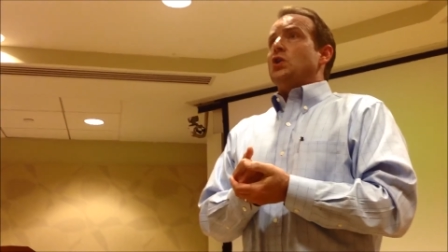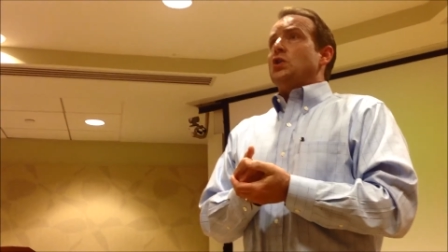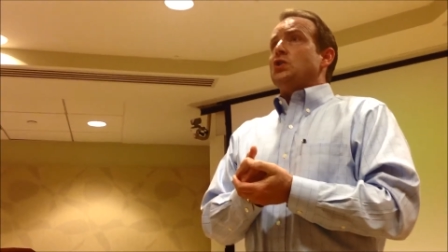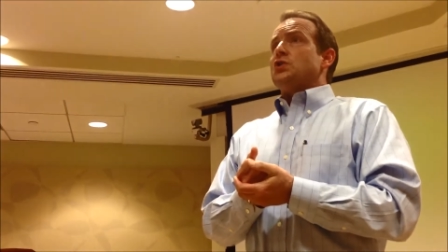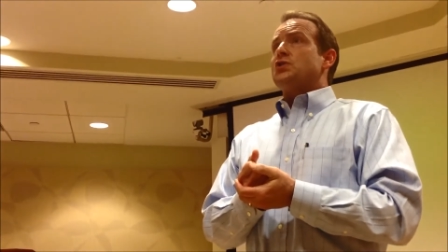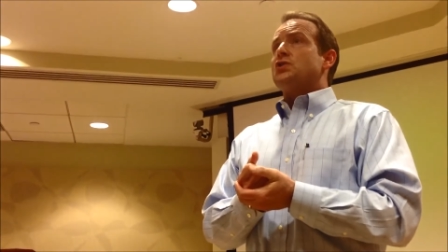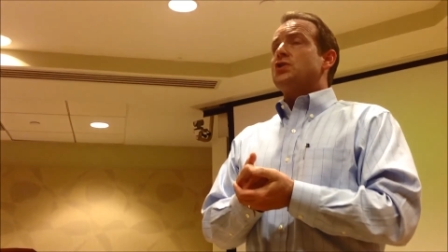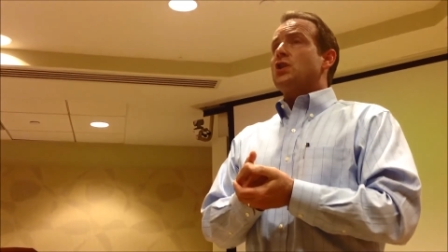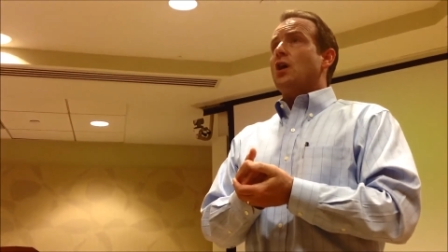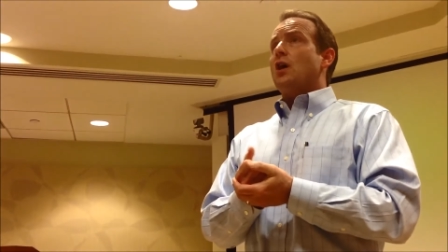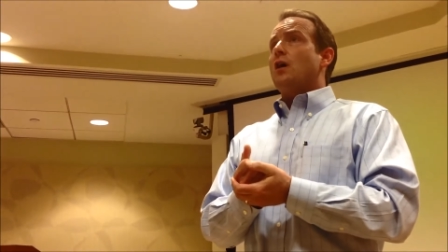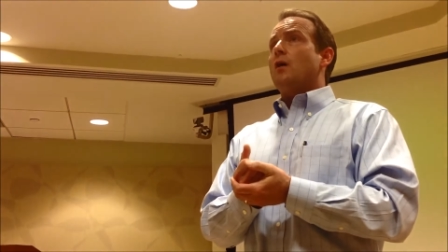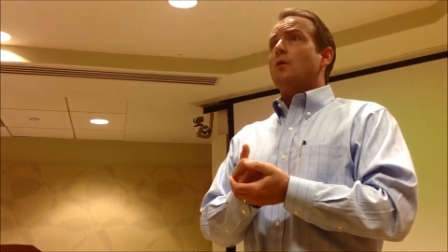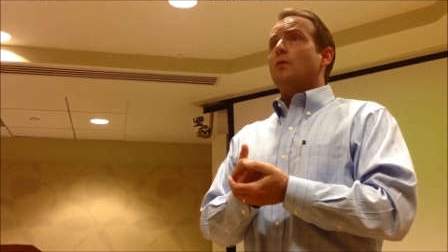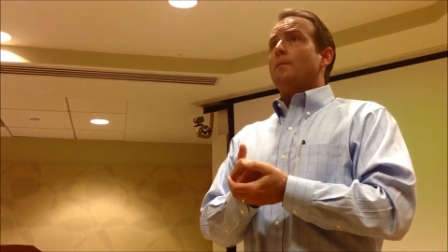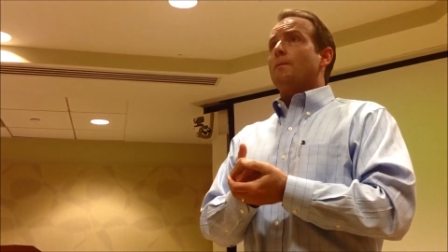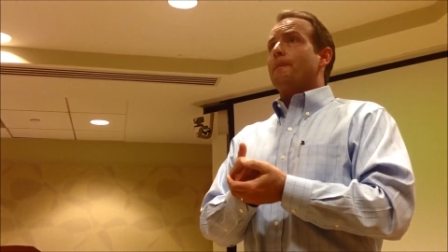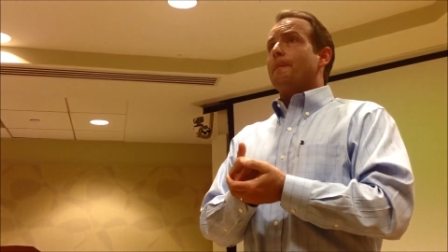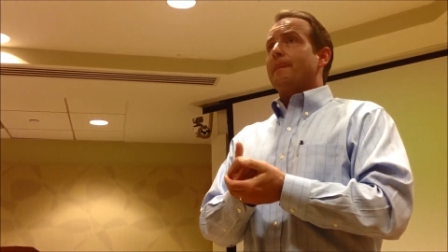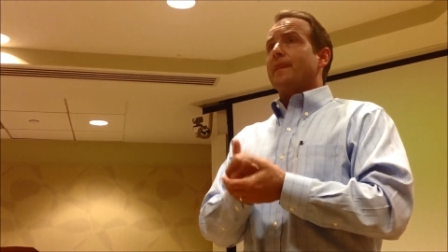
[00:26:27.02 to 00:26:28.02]

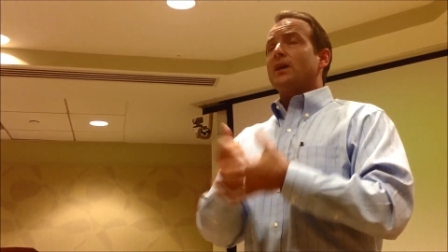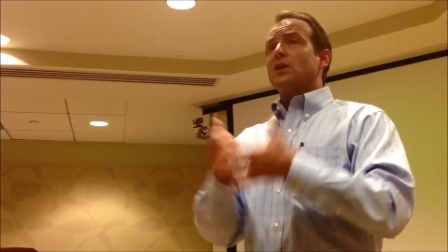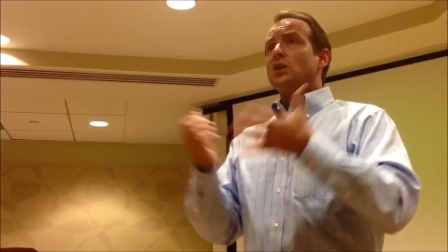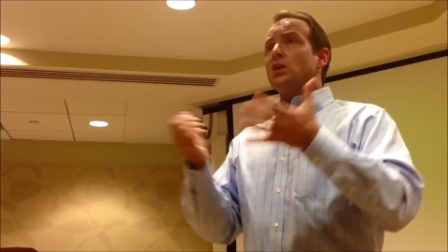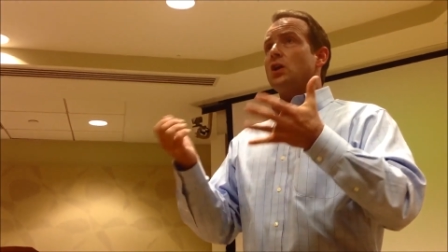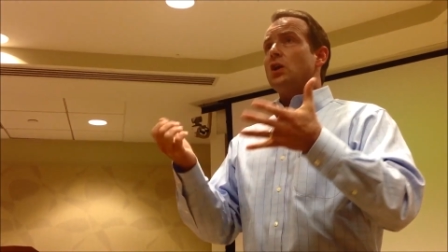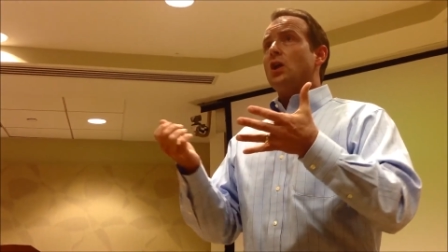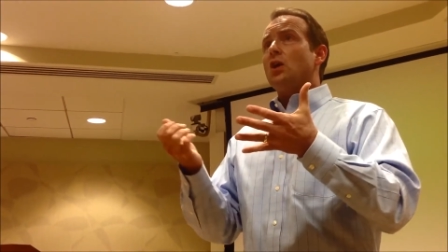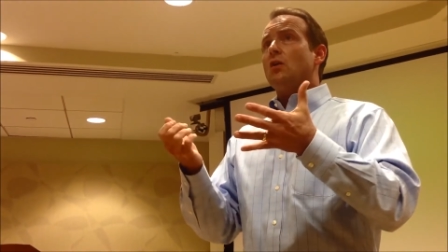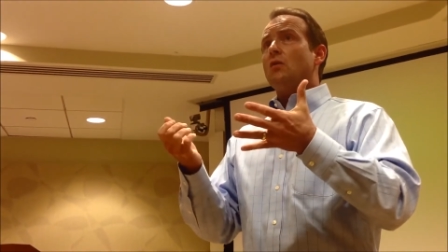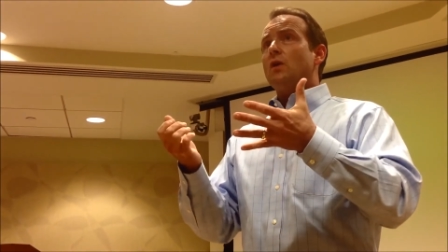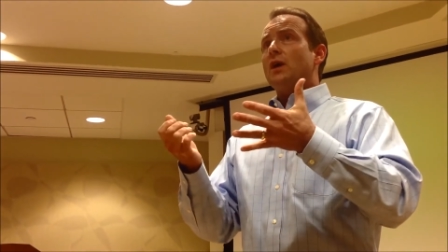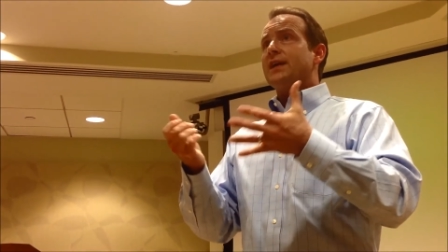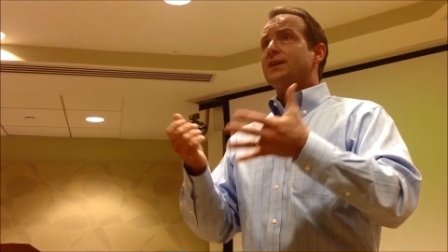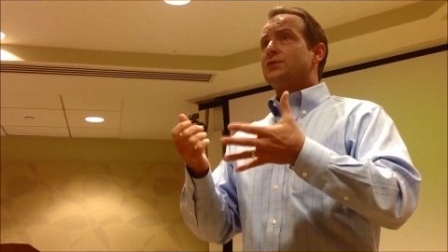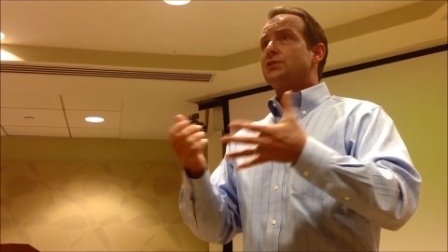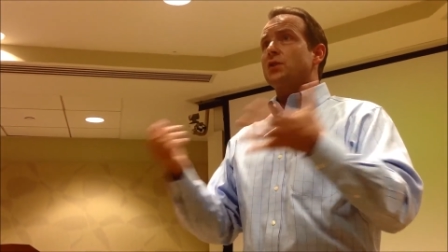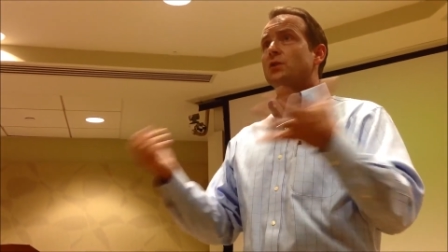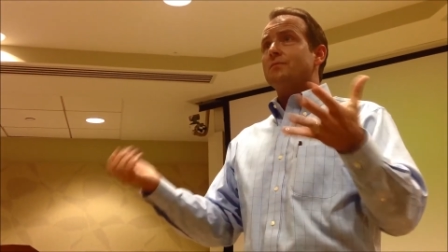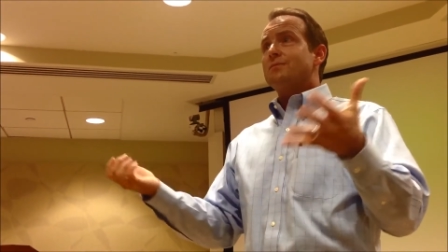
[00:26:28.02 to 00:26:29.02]
So,
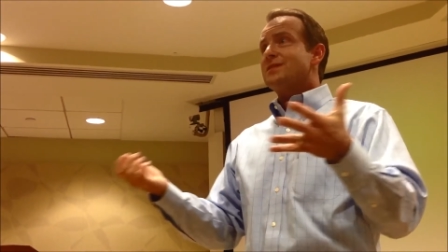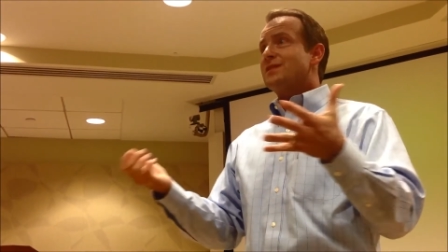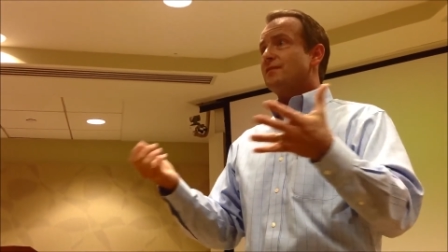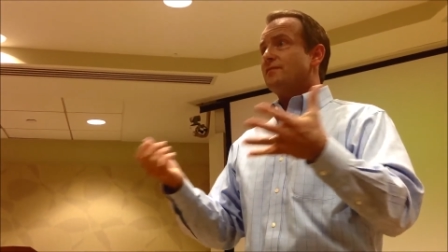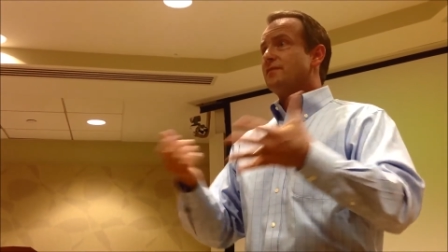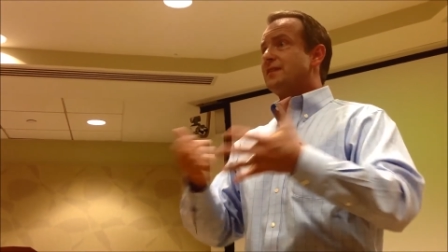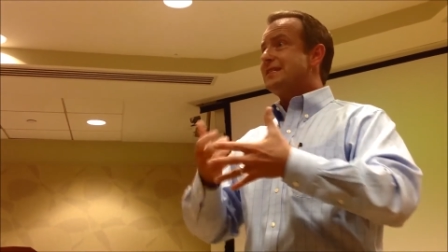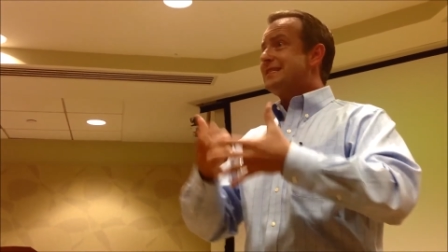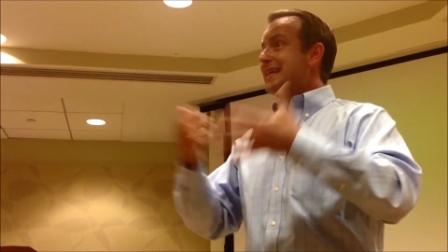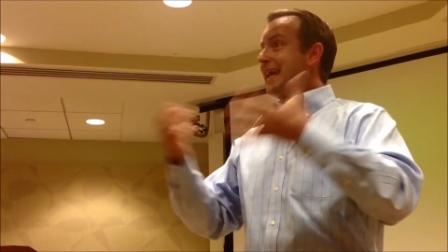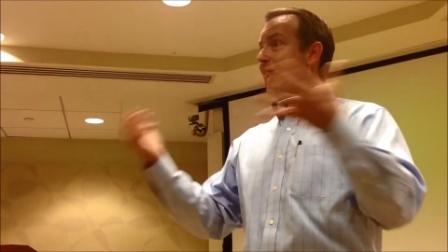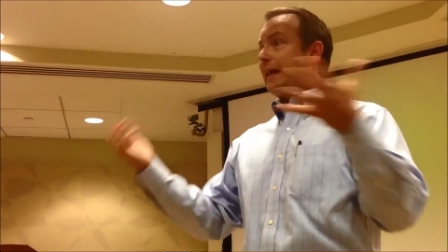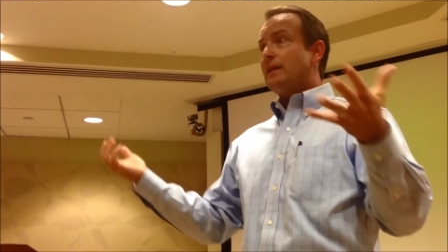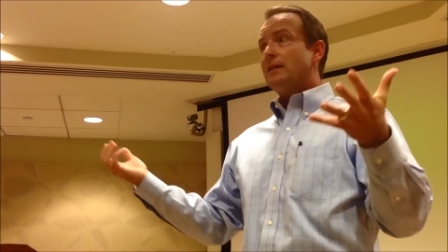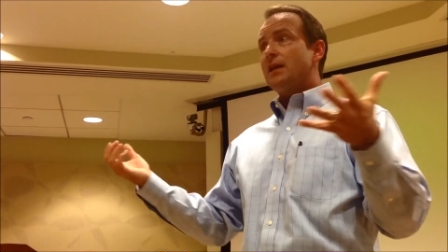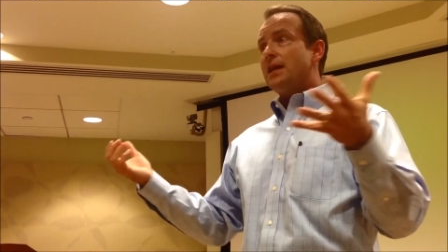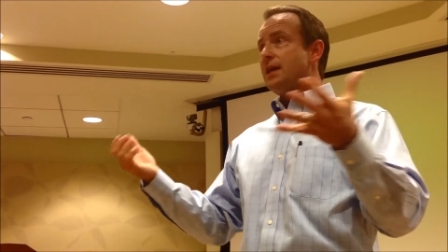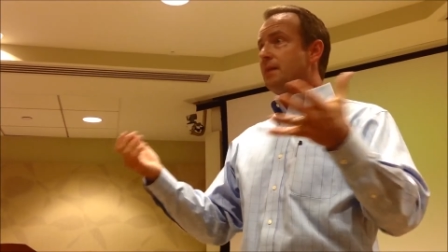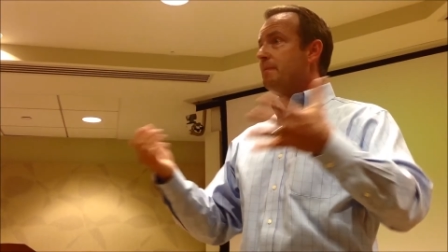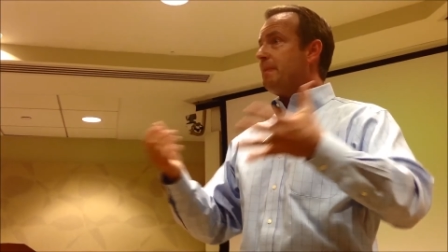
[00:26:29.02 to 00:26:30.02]
in terms of
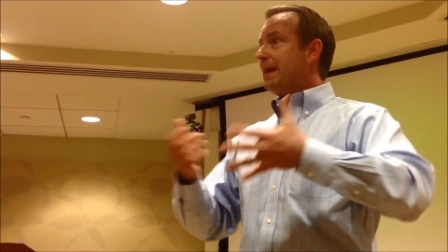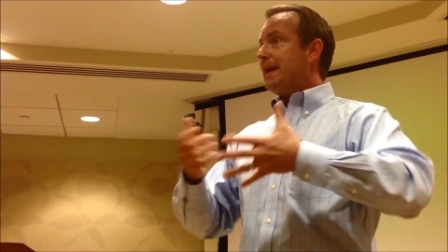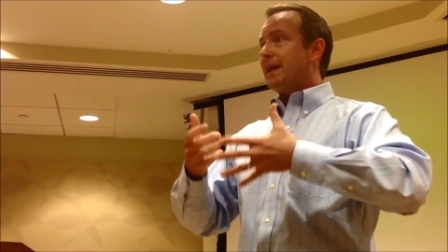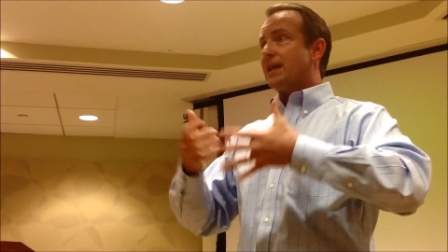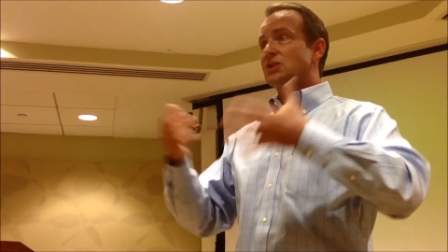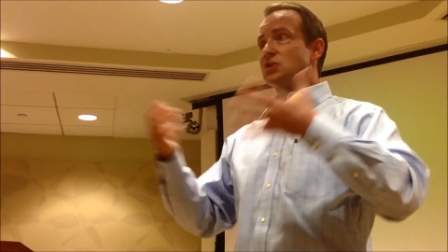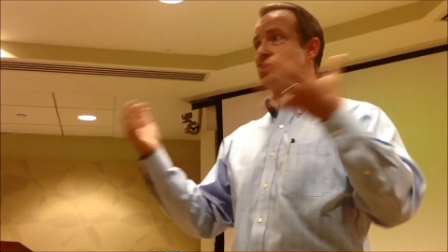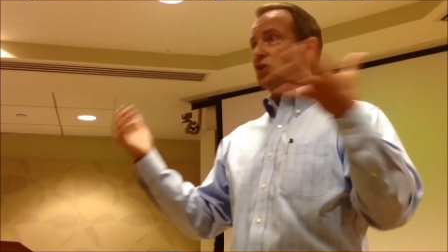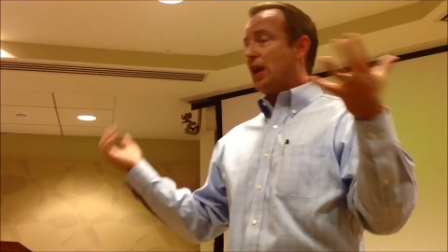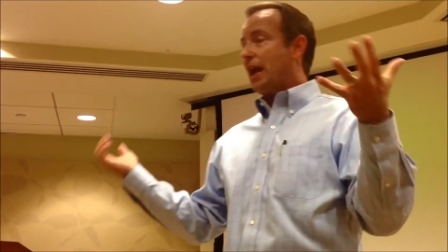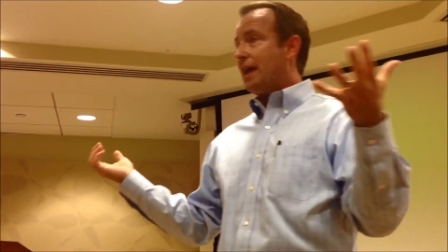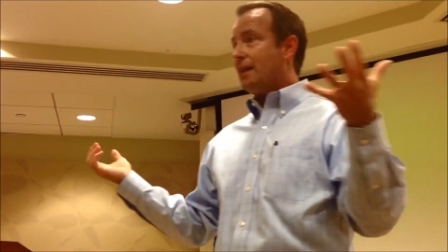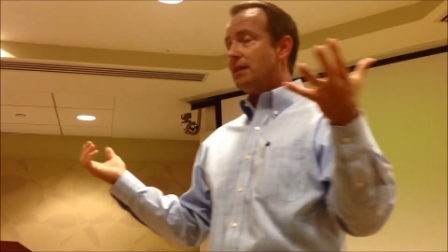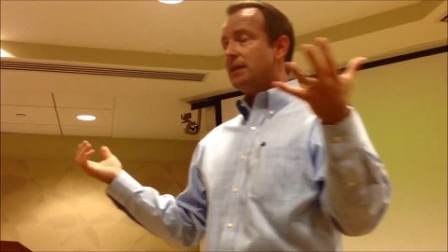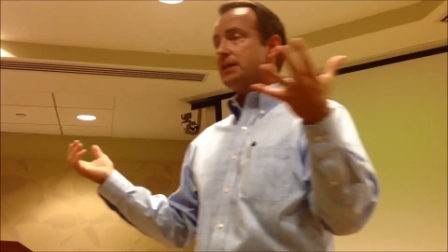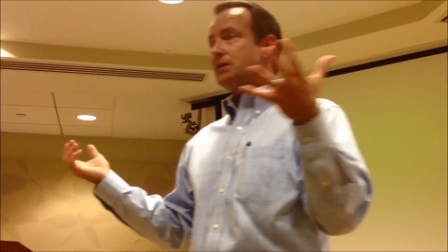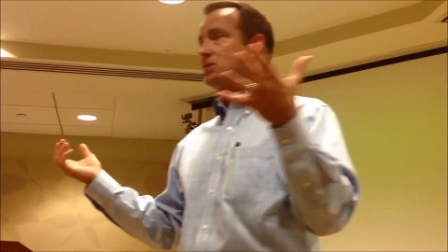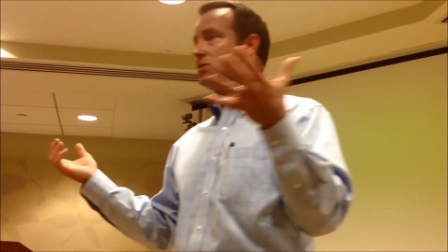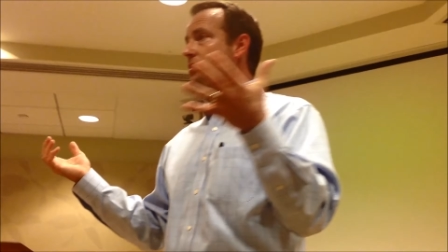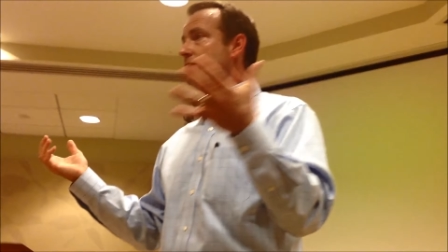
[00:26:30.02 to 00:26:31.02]
daily being a
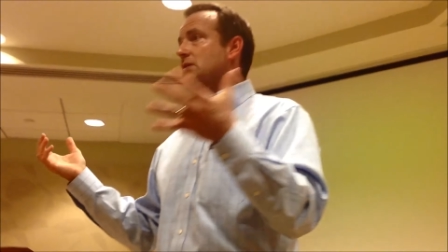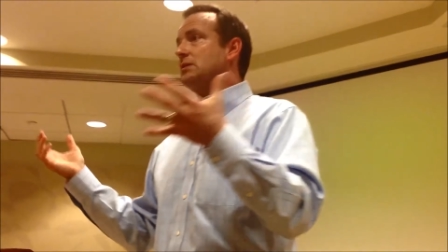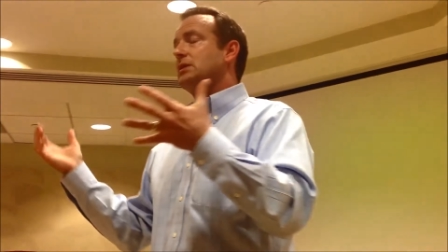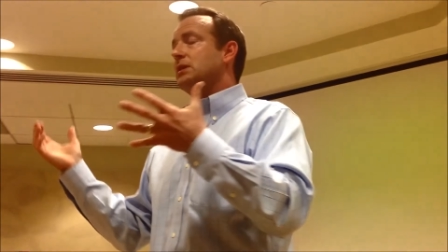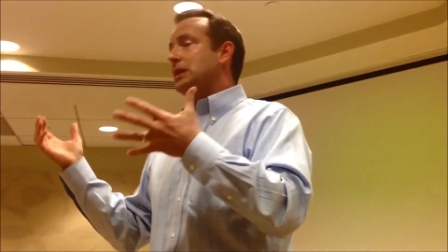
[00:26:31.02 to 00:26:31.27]
challenge,